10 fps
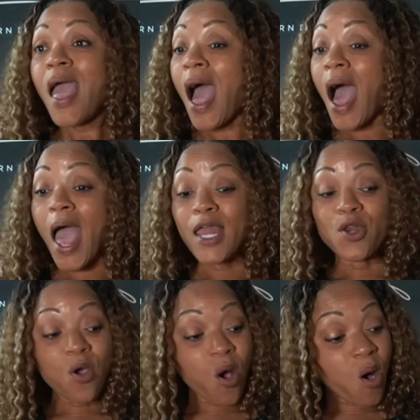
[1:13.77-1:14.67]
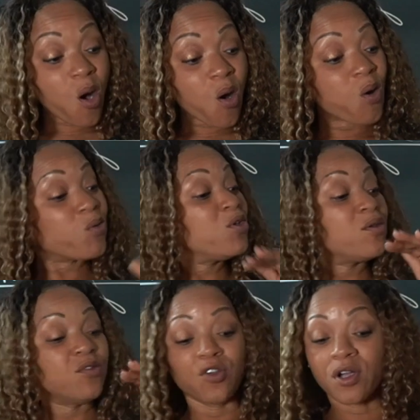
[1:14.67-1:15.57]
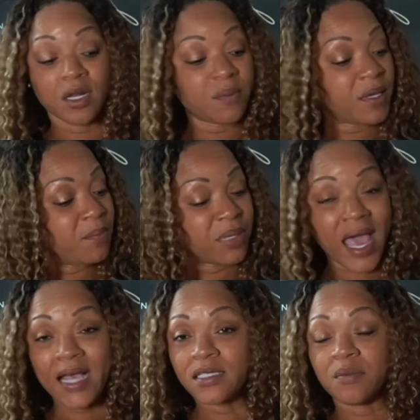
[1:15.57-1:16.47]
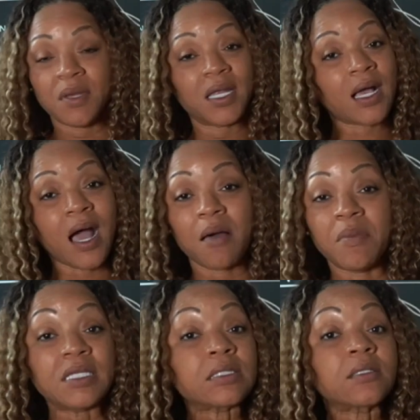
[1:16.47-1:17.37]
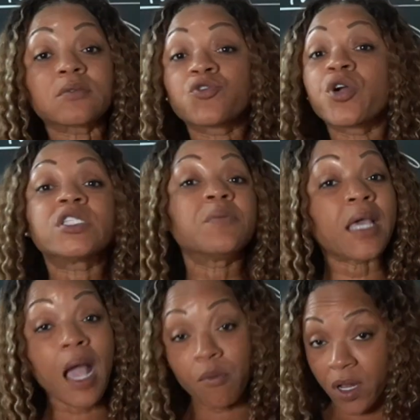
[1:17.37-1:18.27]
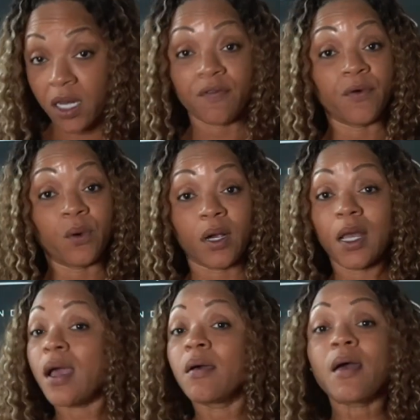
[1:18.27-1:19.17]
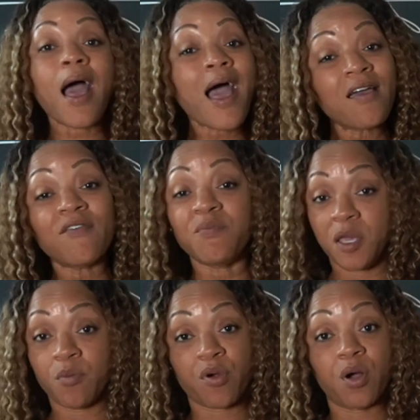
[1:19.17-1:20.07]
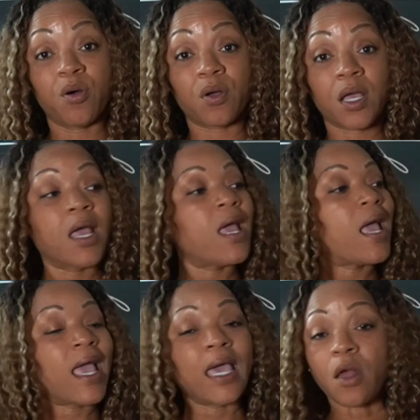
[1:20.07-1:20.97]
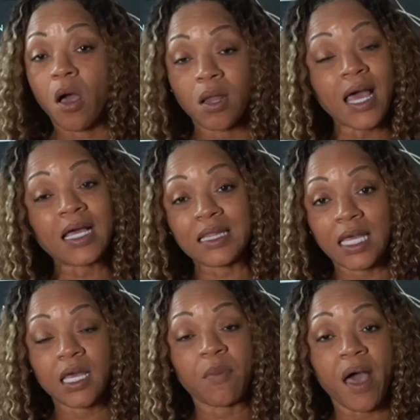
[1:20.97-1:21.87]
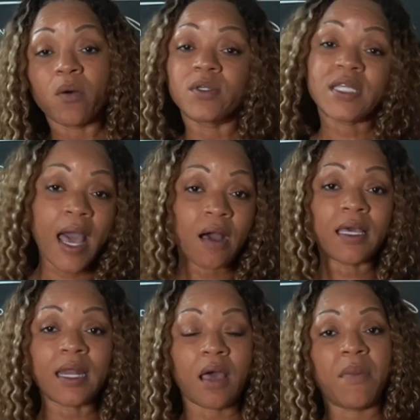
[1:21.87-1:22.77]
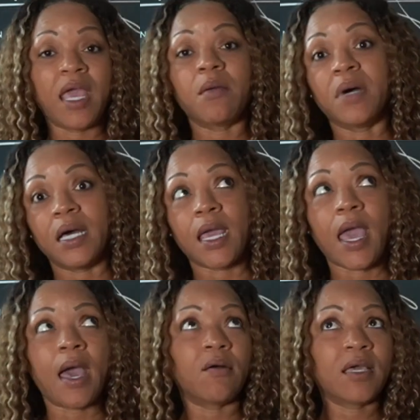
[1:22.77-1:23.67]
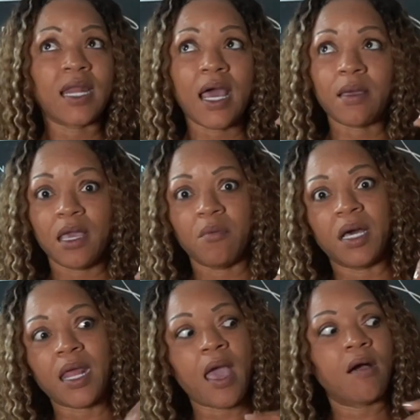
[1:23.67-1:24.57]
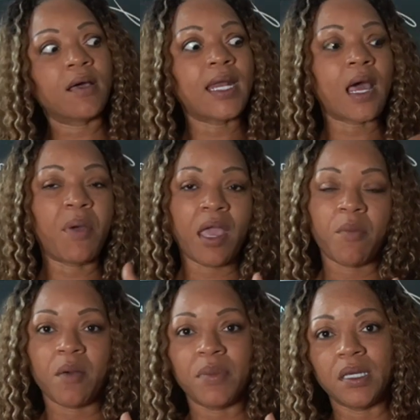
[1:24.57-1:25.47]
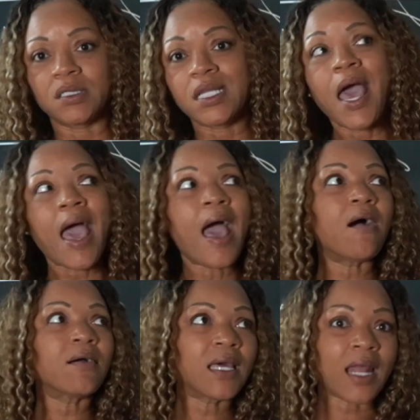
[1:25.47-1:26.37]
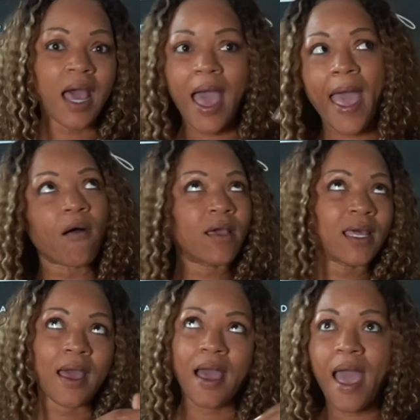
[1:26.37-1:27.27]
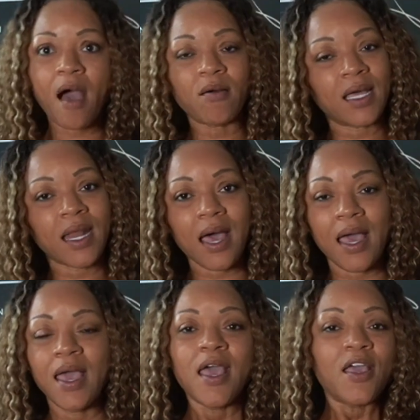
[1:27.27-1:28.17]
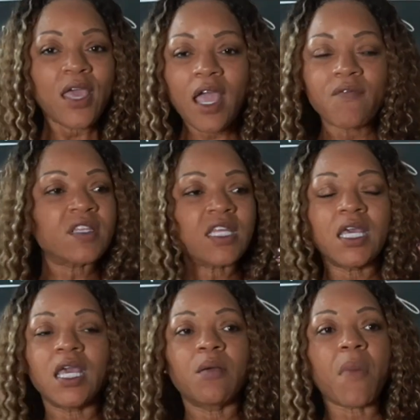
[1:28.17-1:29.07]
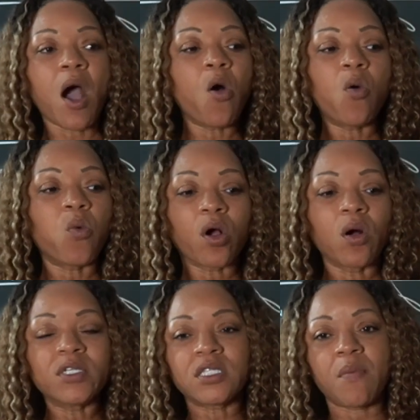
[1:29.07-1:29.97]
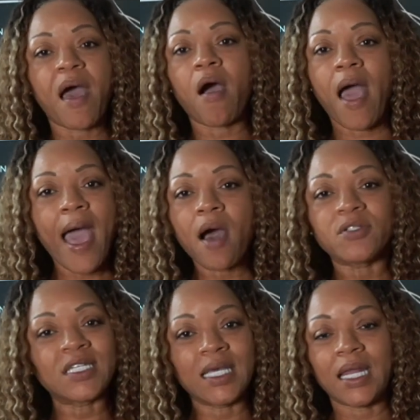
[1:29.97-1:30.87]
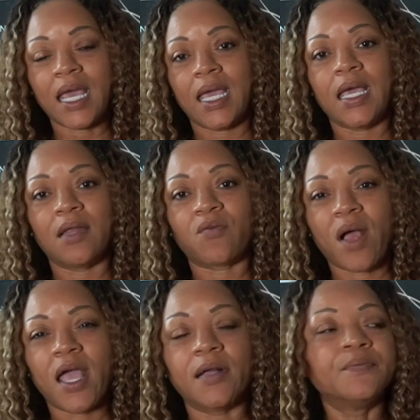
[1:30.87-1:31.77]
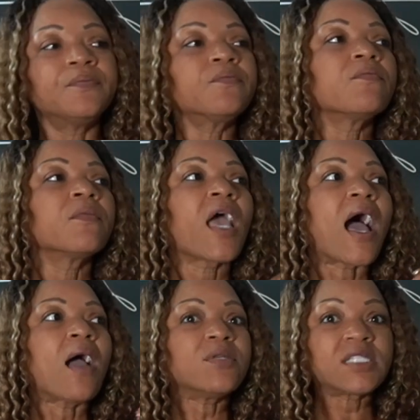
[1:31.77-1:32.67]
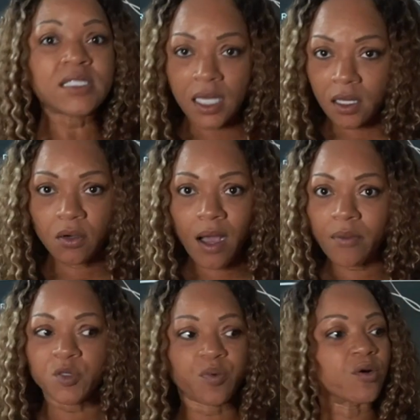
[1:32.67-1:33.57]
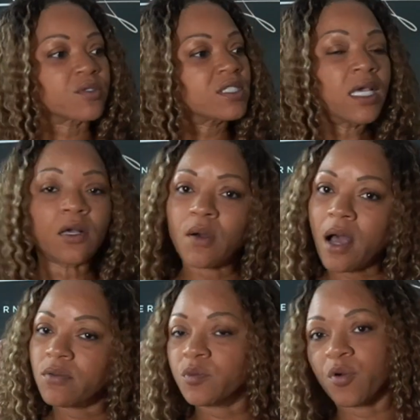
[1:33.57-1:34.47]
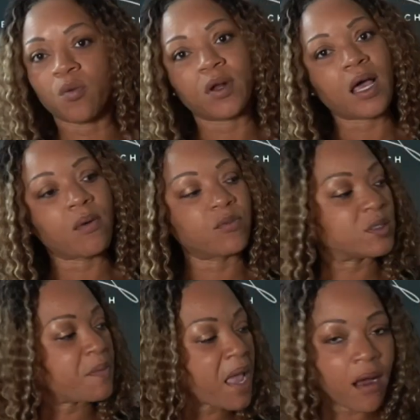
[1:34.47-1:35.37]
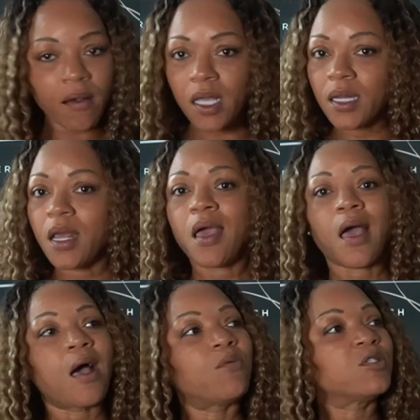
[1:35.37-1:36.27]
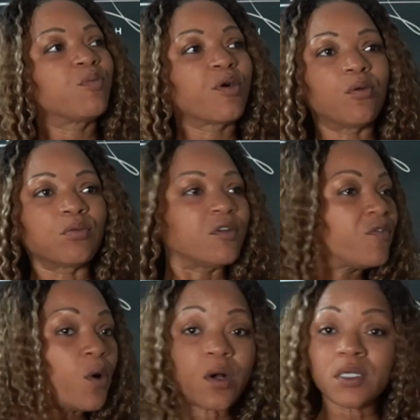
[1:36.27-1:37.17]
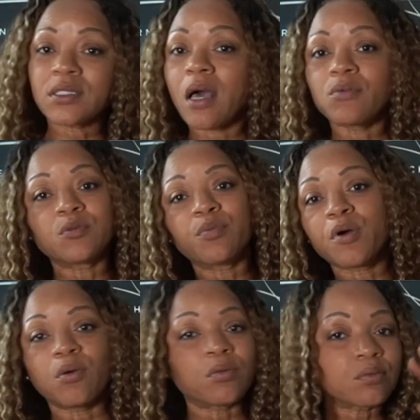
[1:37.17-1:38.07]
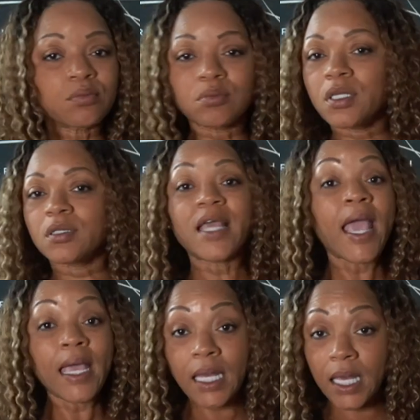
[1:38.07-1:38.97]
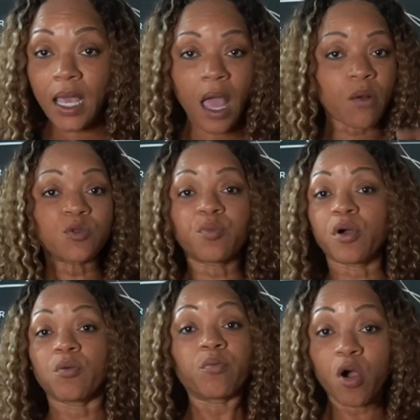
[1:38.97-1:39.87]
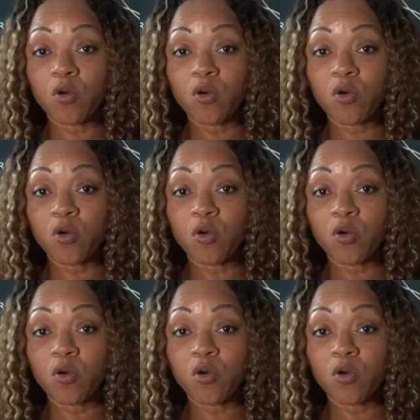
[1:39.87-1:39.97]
I know you're gonna be blasting me in the comments. Trust me, I'm ready for it. I have been broke, and all I could think about was, how can I make money? How can I get money? How can I pay my bills? How can I? Everything, my whole world was about how to get ahead, right? I was single. I was broke single. I was broke when I was married. I was broke divorced. I was broke dating. I was broke.